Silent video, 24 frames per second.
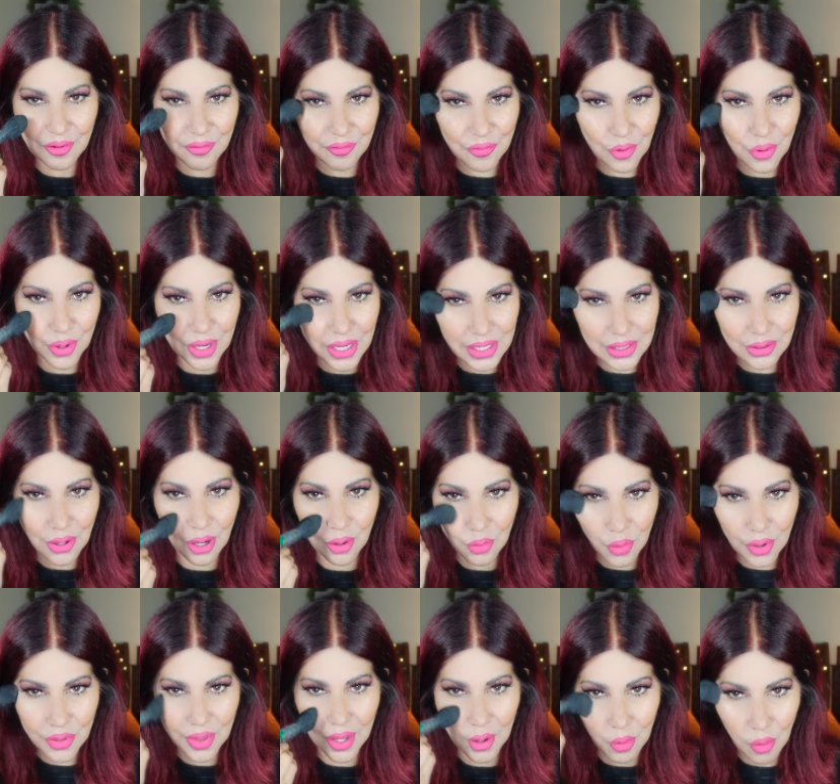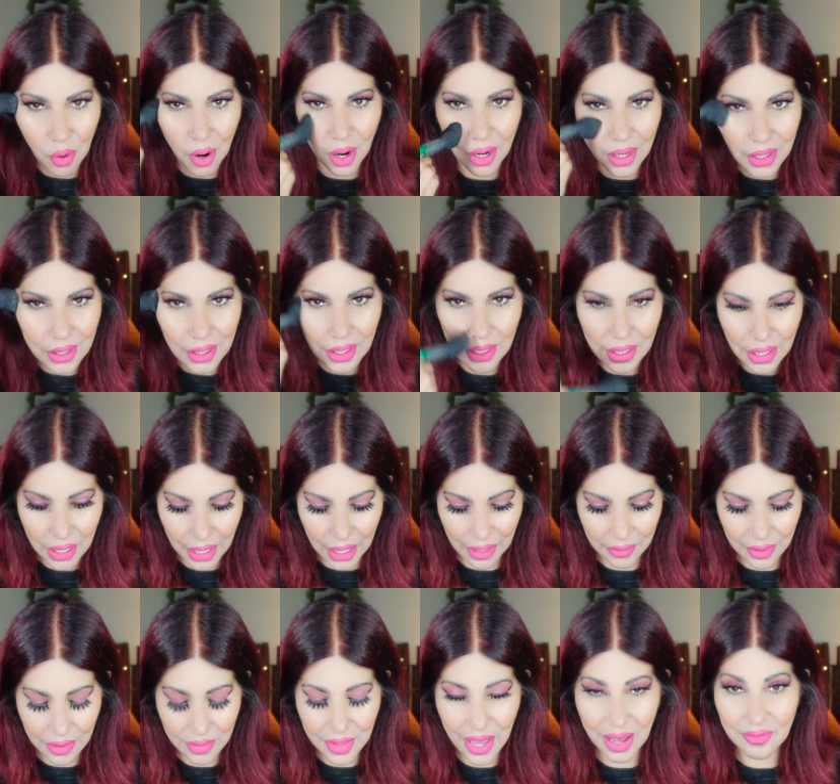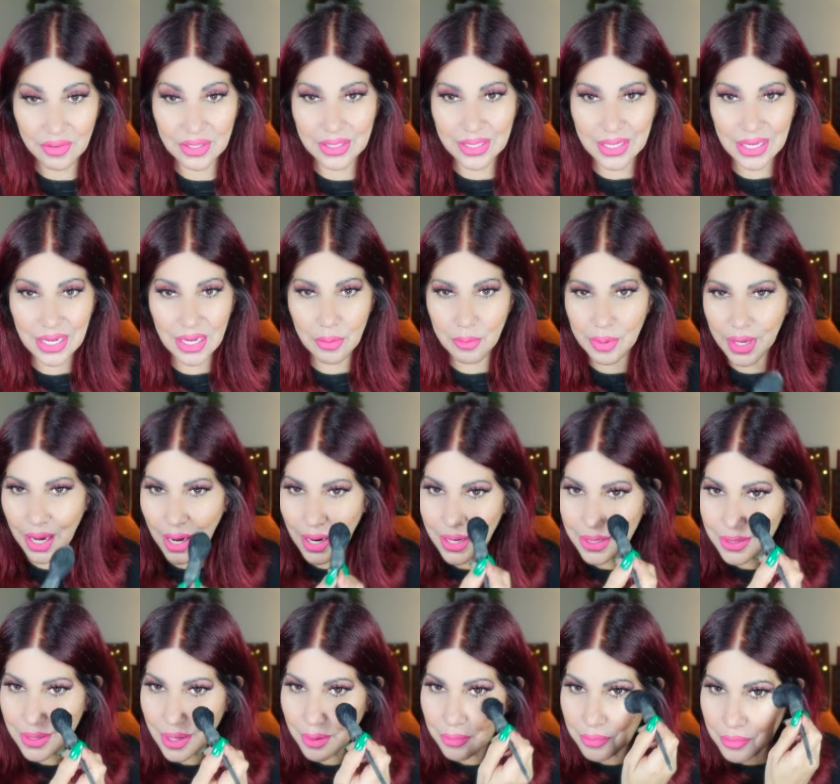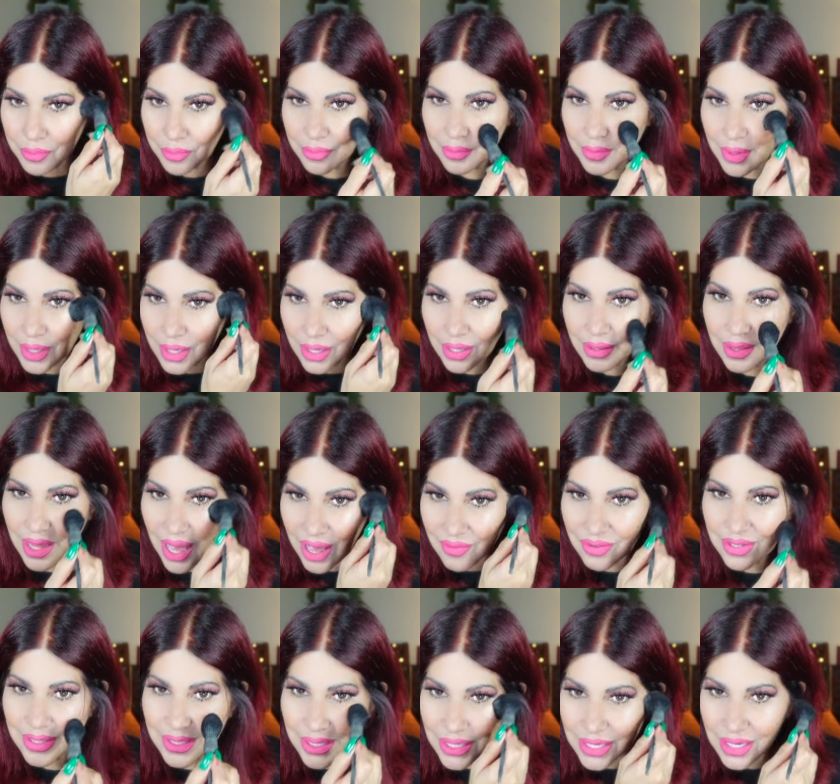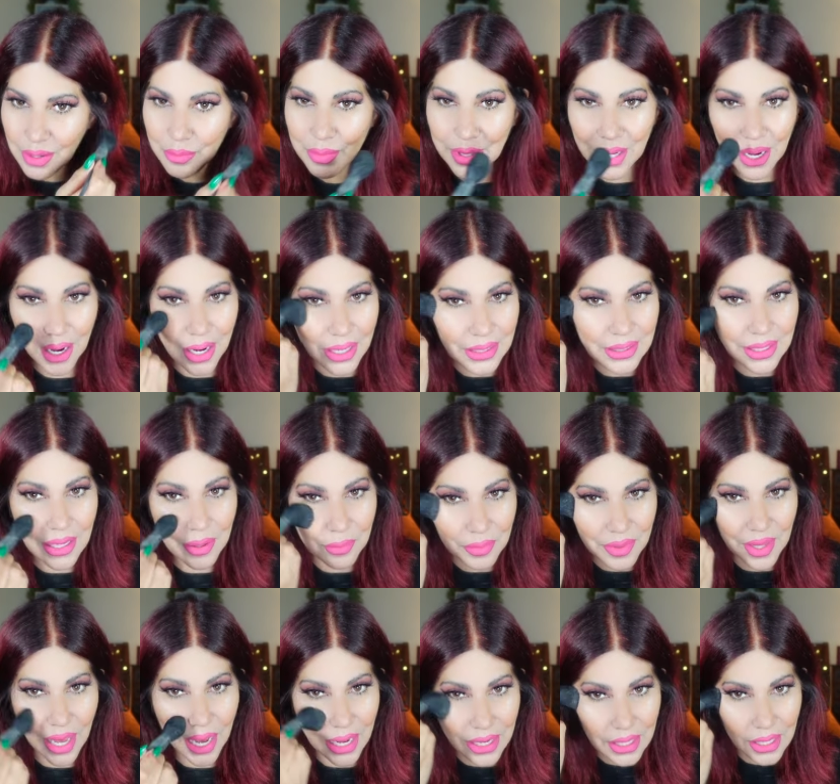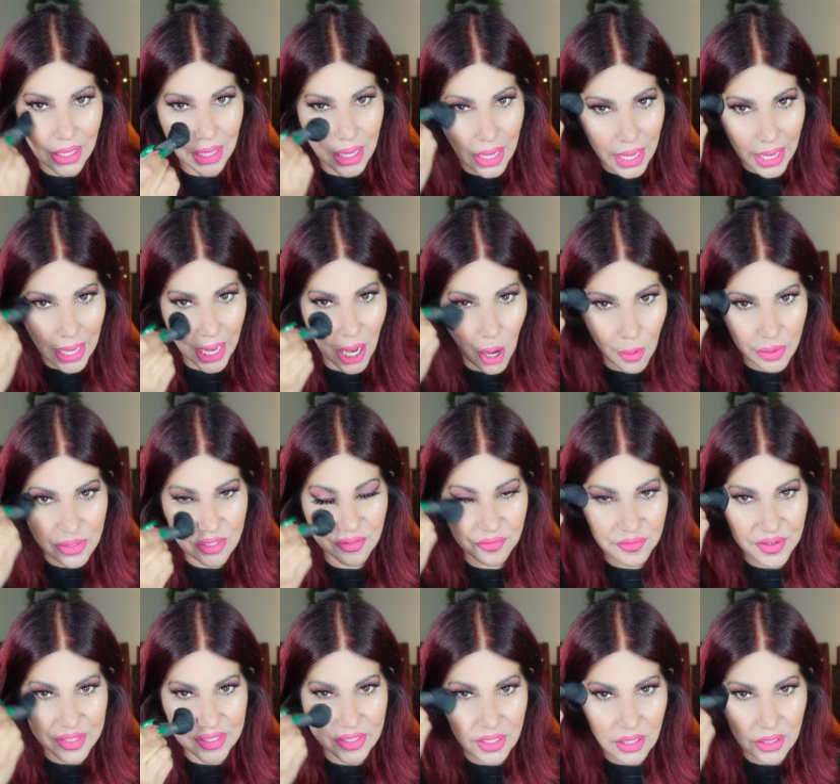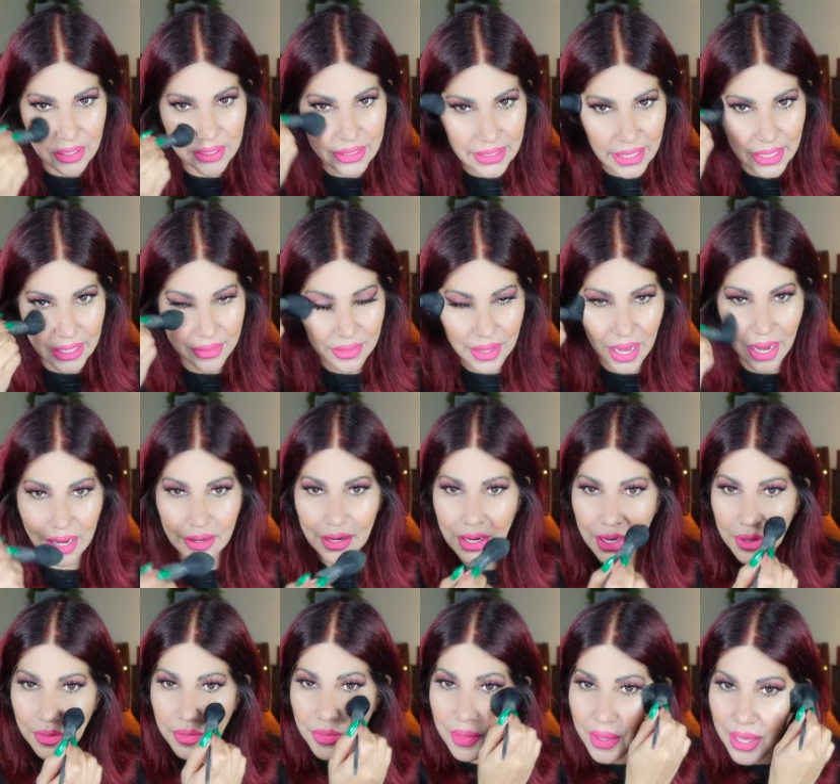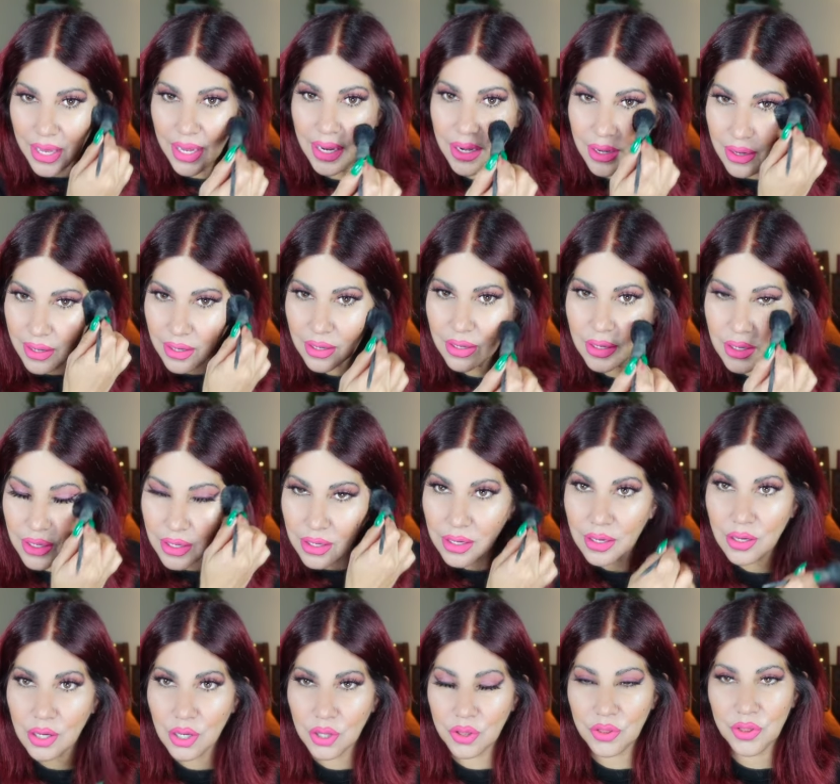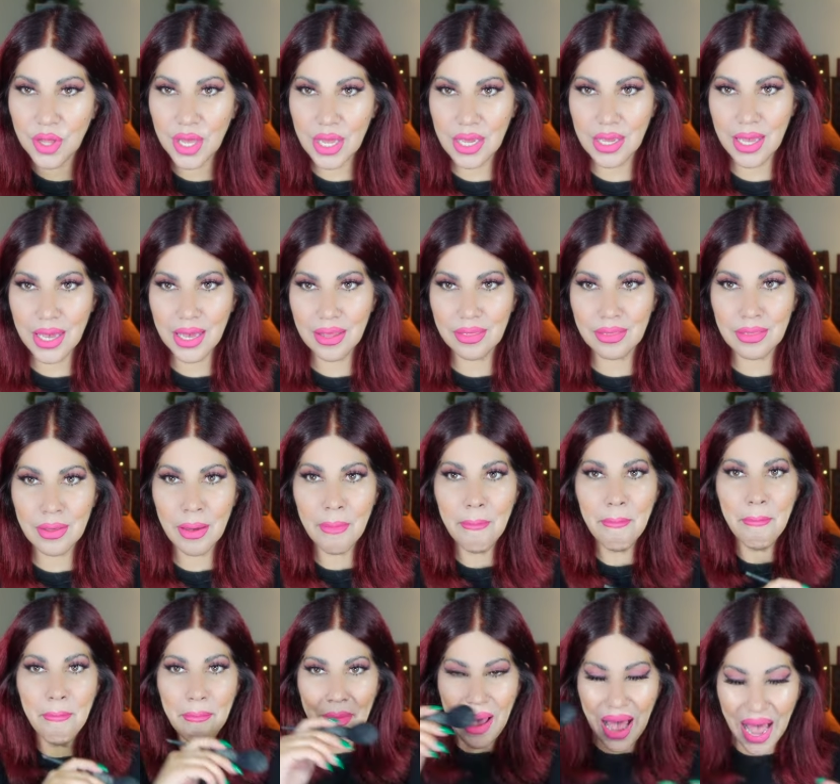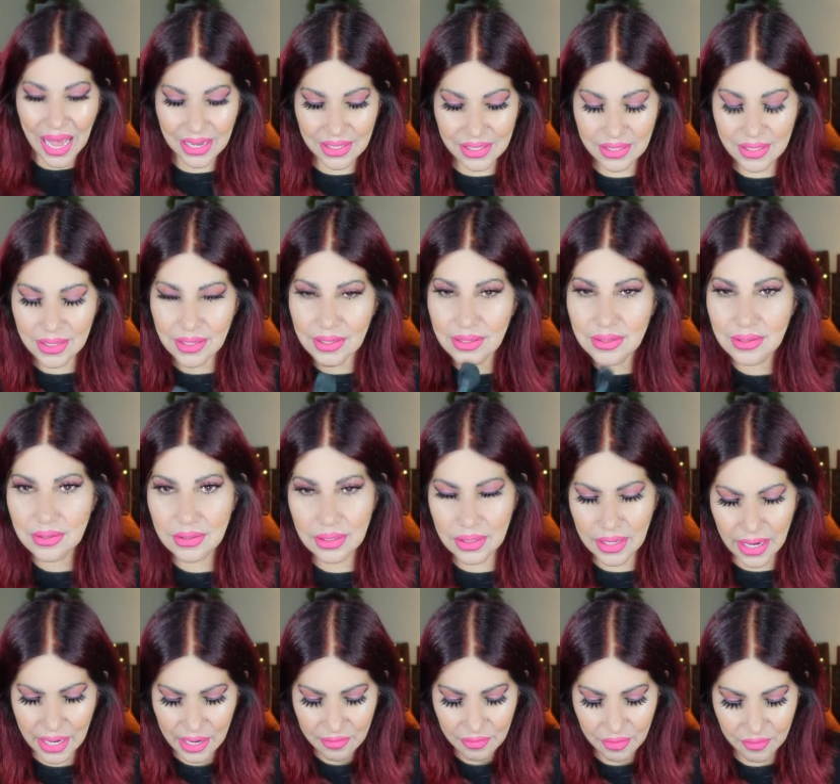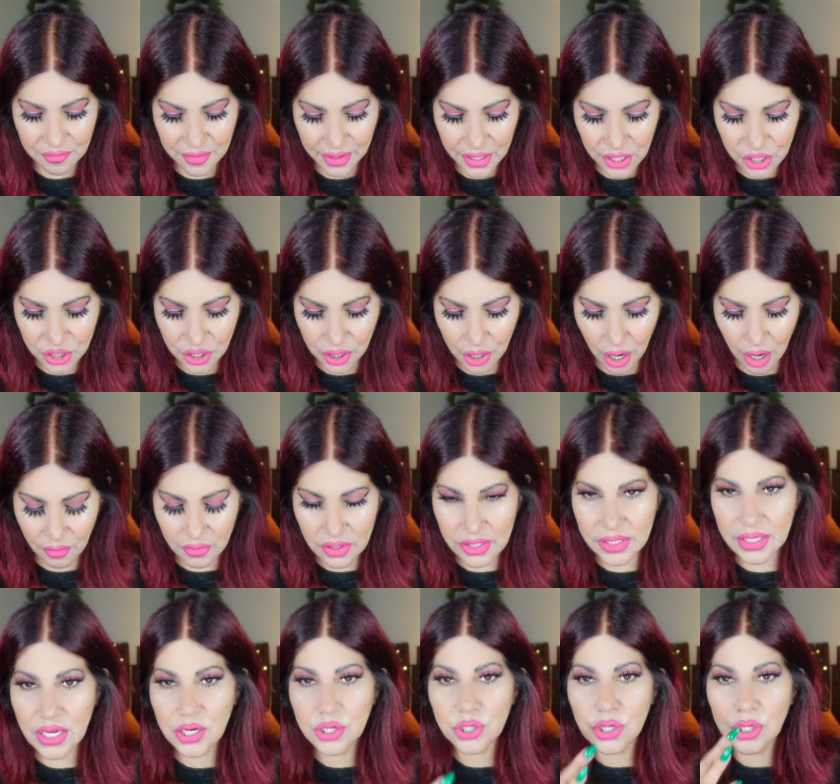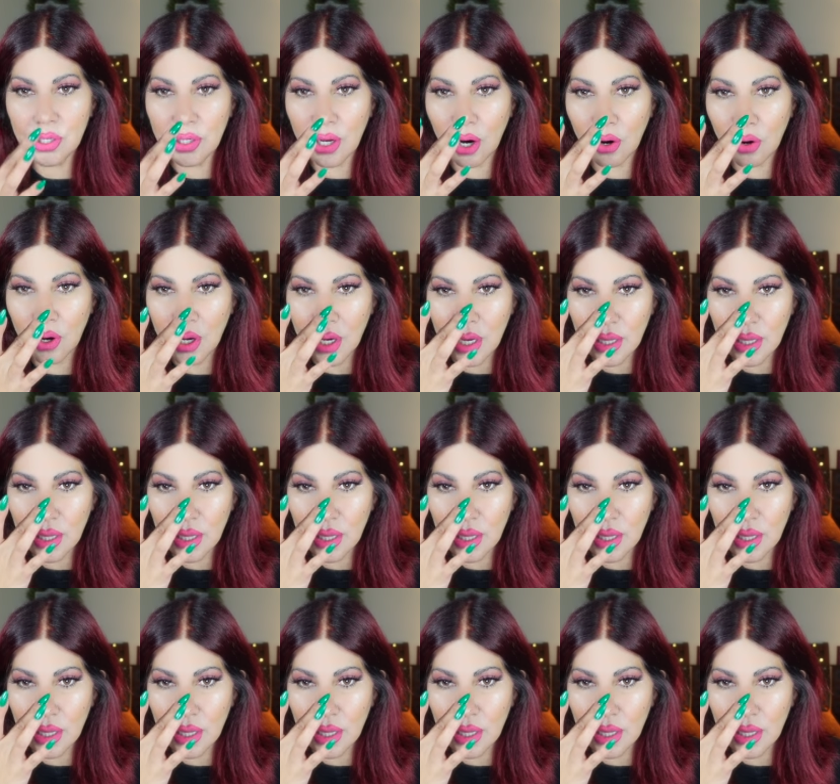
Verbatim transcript: focus on what they want, and then they have a team behind them. They have a team behind them that helps facilitate that. Then they get the masses. Did I even finish the conversation? No.